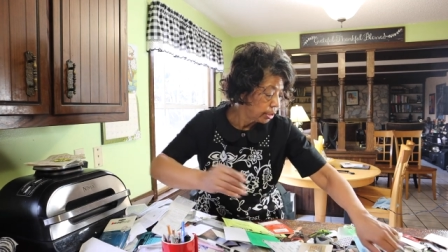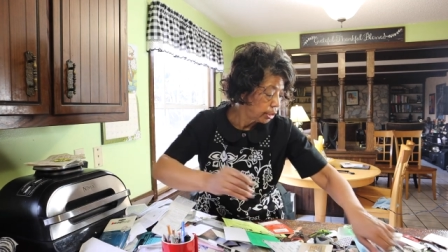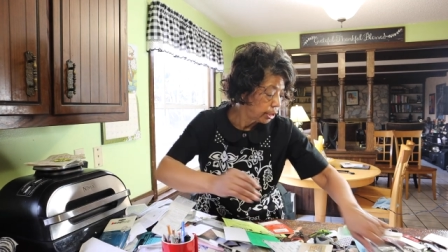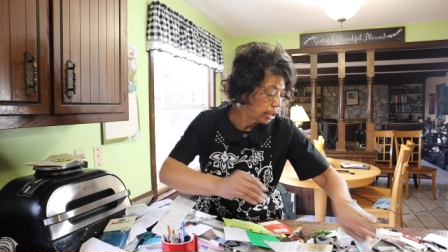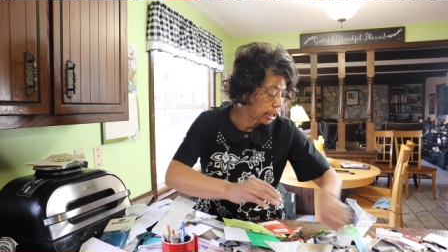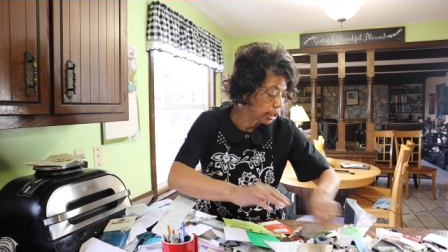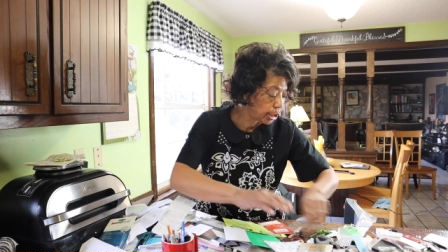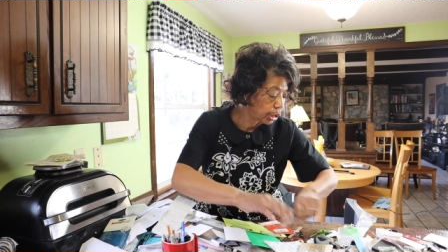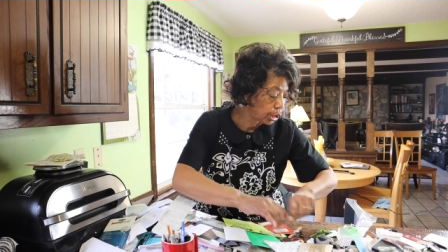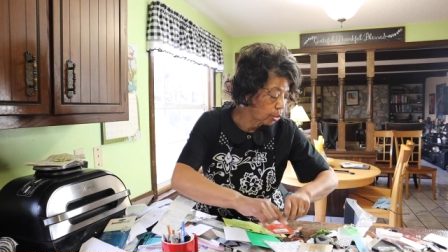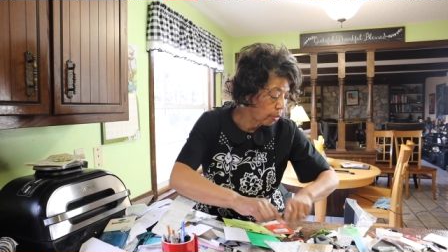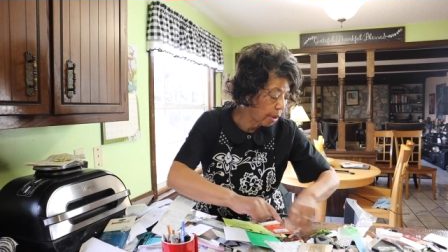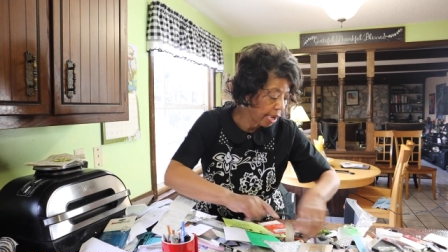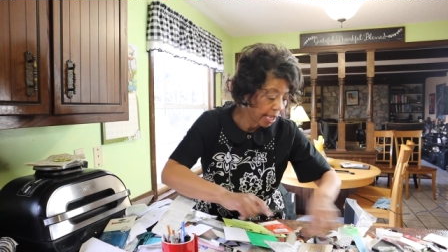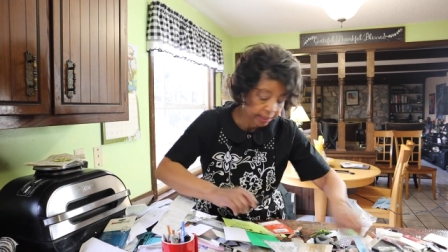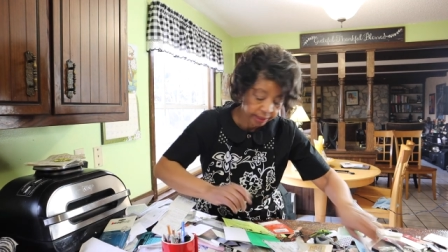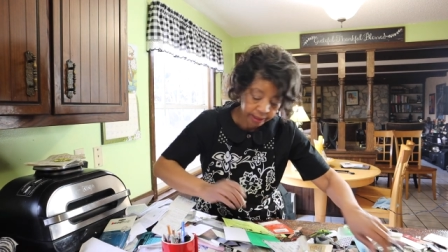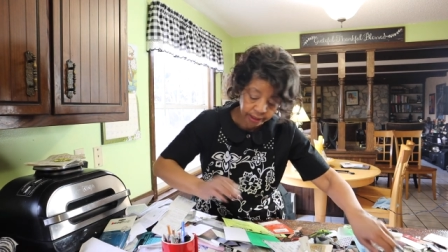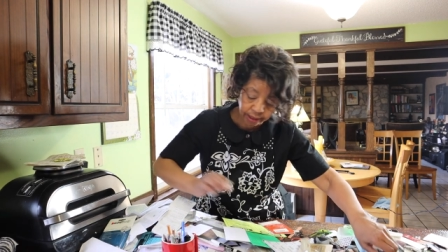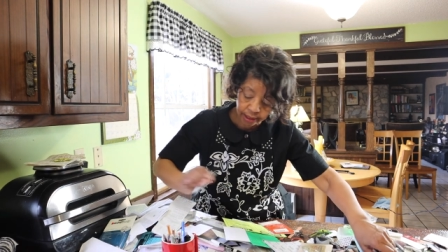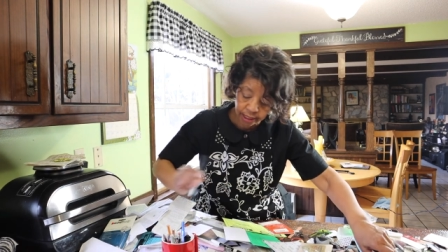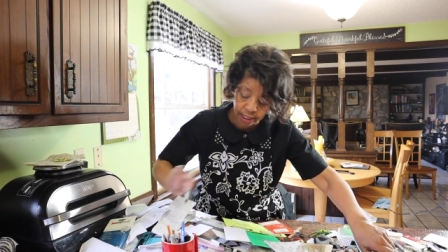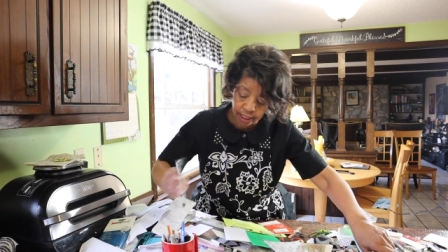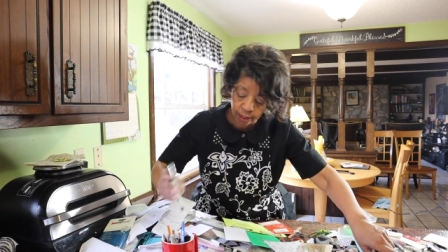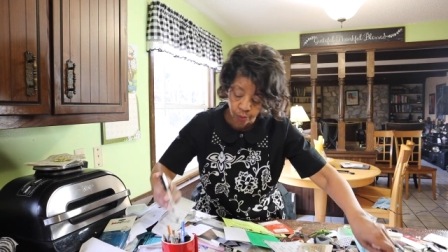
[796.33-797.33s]
just so I
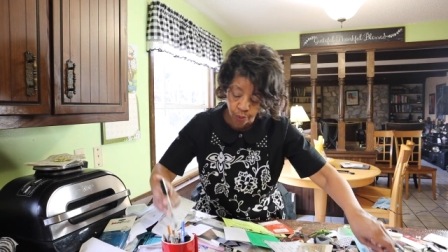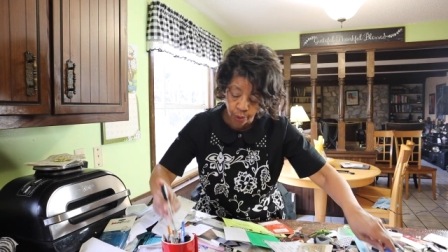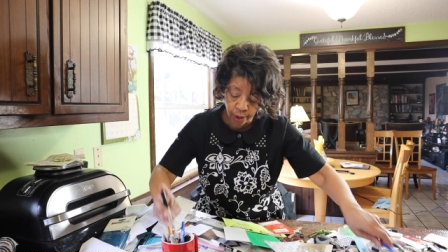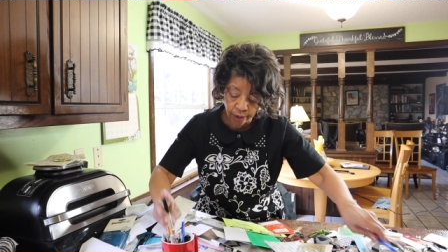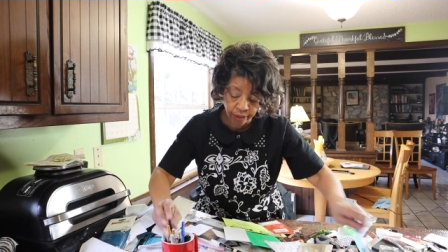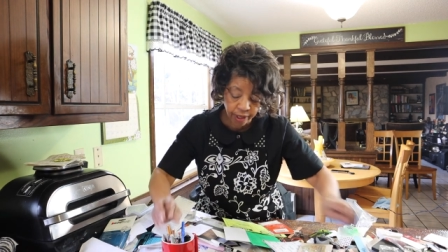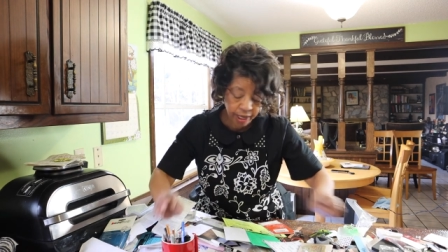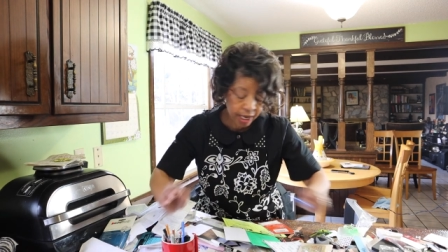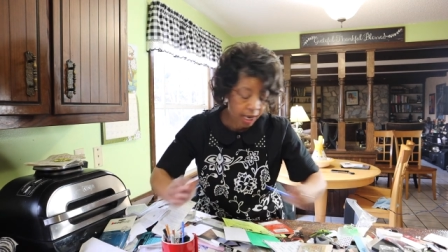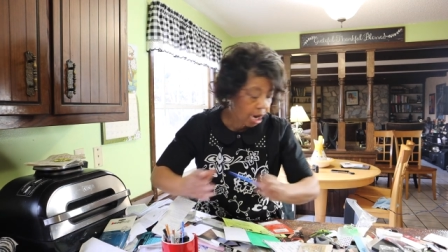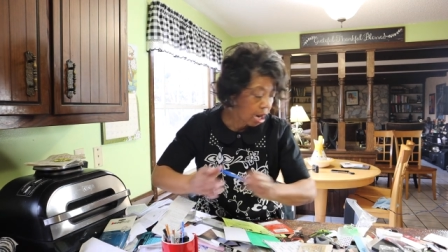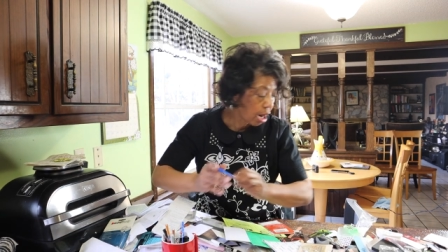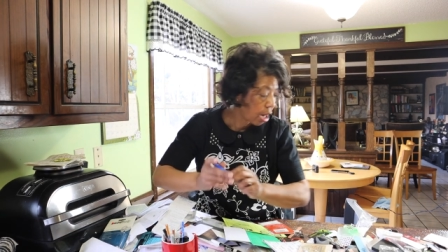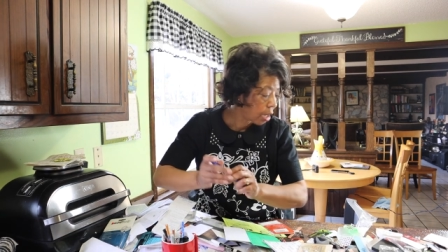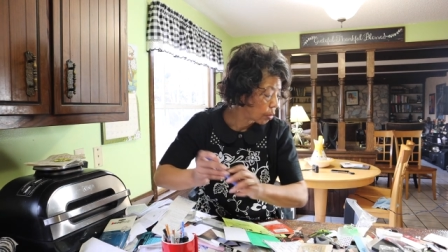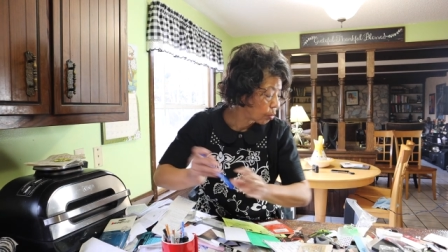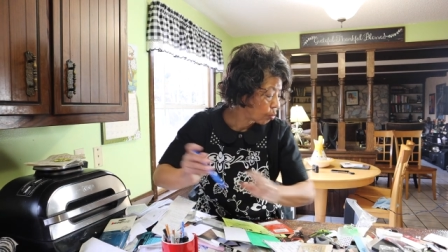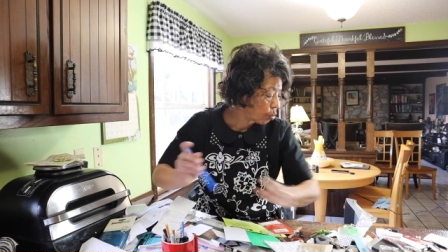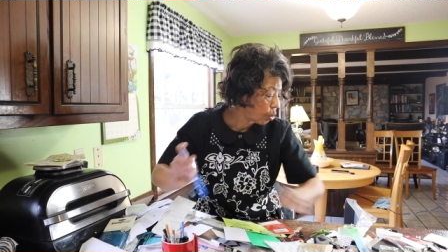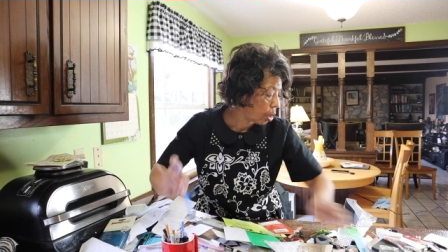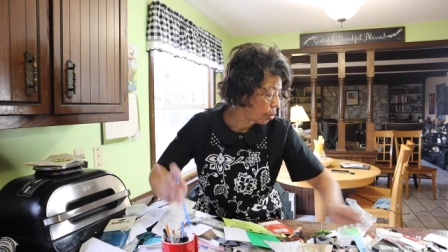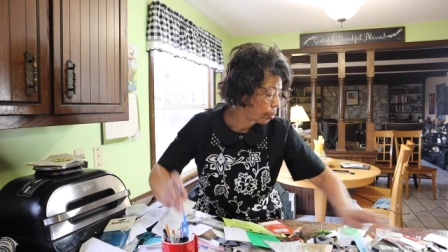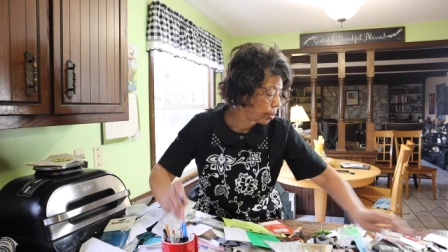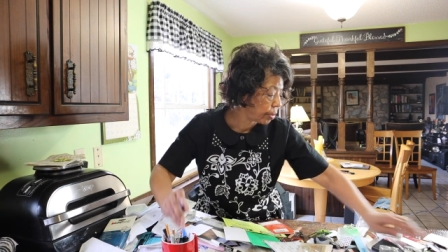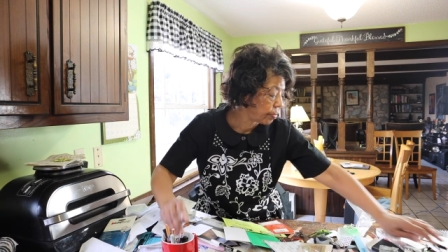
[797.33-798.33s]
see where they are
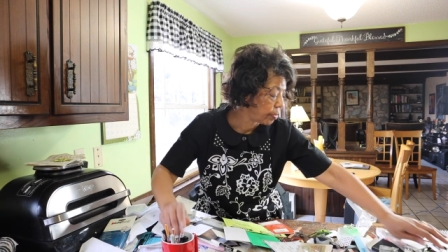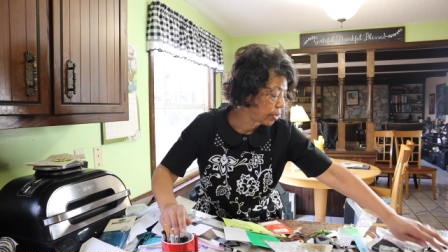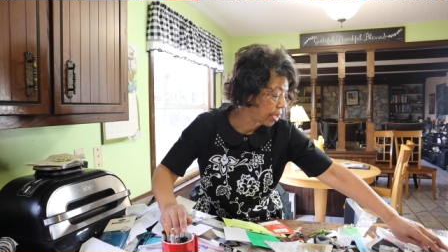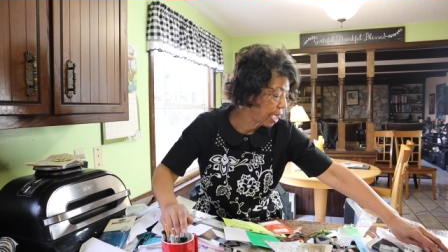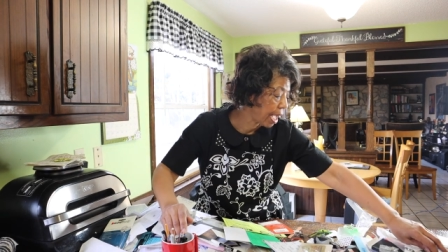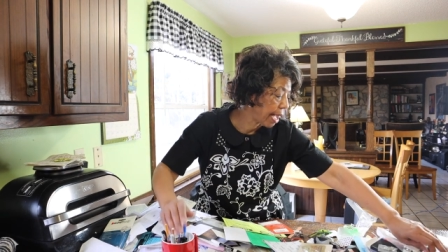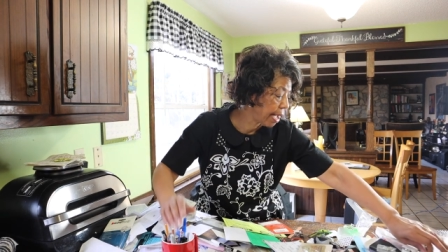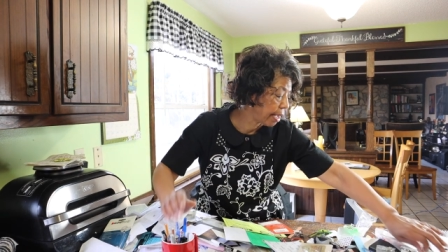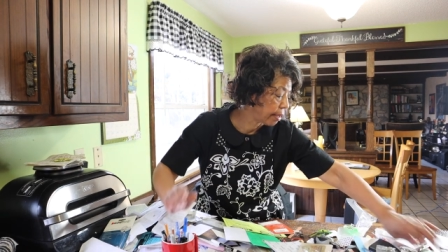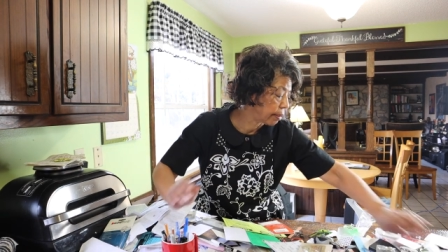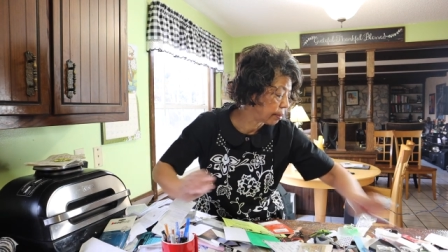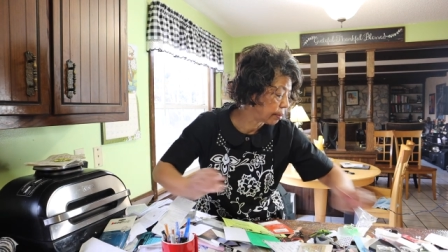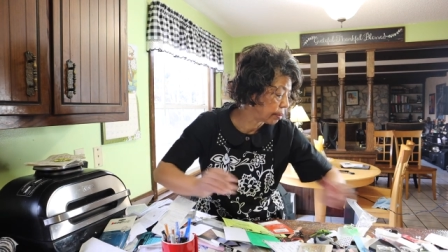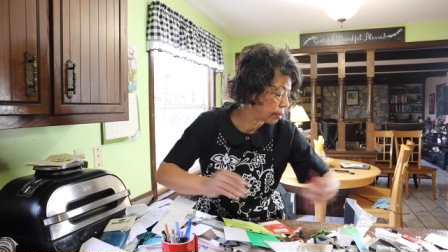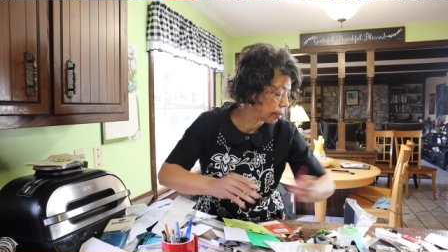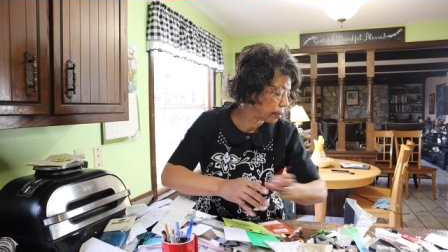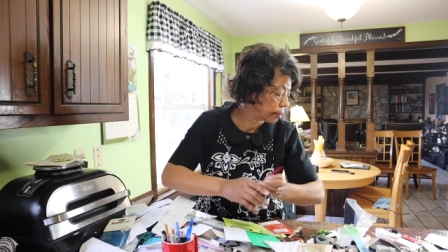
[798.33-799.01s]
and what we've got,